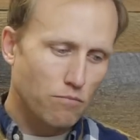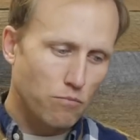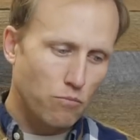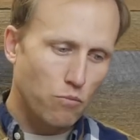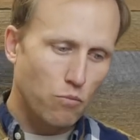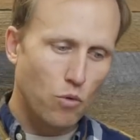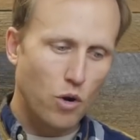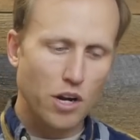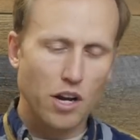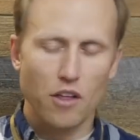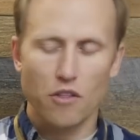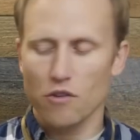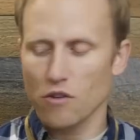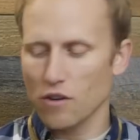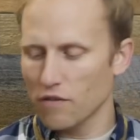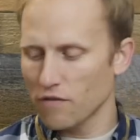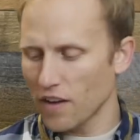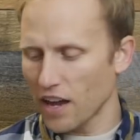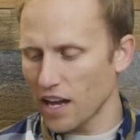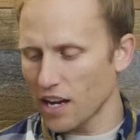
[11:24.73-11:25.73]
One other
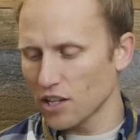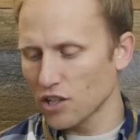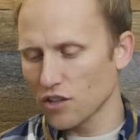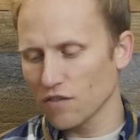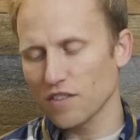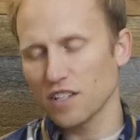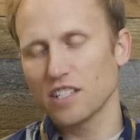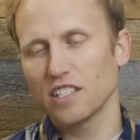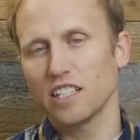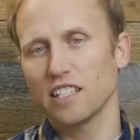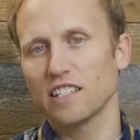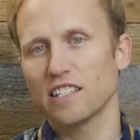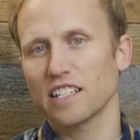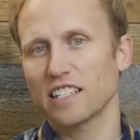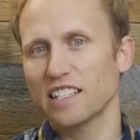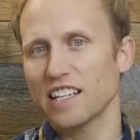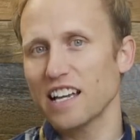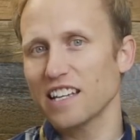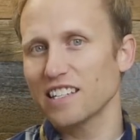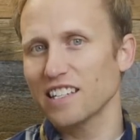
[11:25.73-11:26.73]
advantage of the
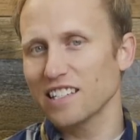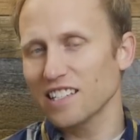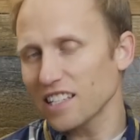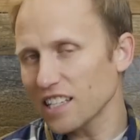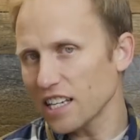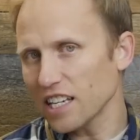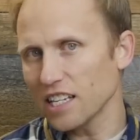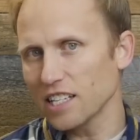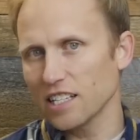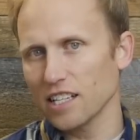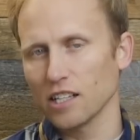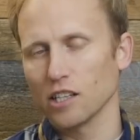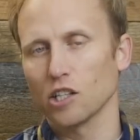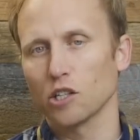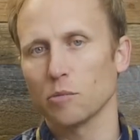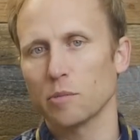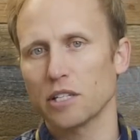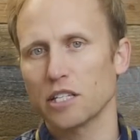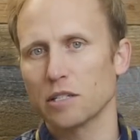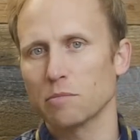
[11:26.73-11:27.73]
T6S is it is a
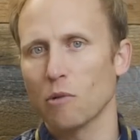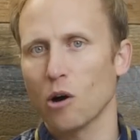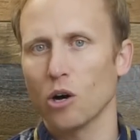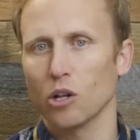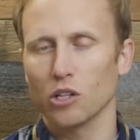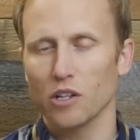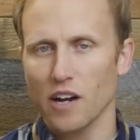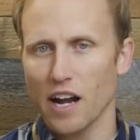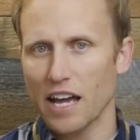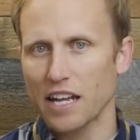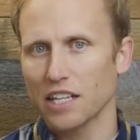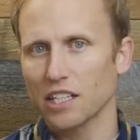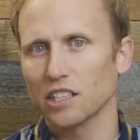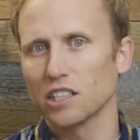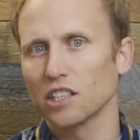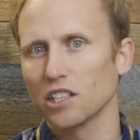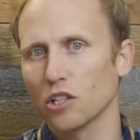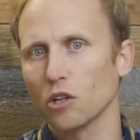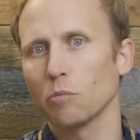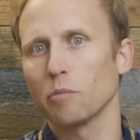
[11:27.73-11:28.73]
little bit smaller and a
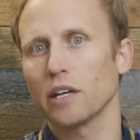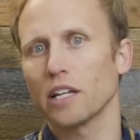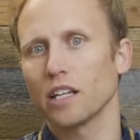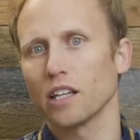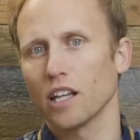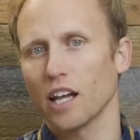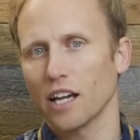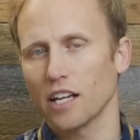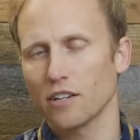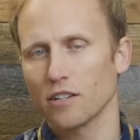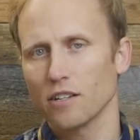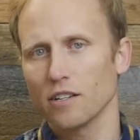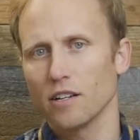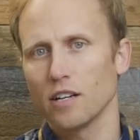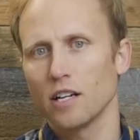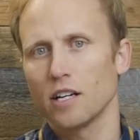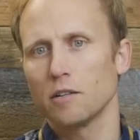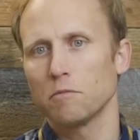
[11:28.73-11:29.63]
little bit lighter.